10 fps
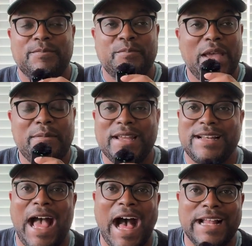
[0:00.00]
maybe
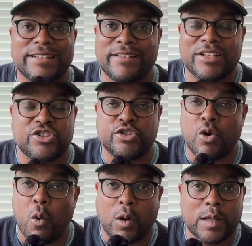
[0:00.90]
not the
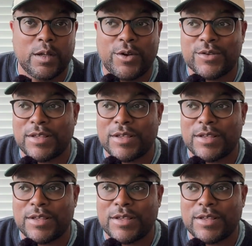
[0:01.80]
tutorials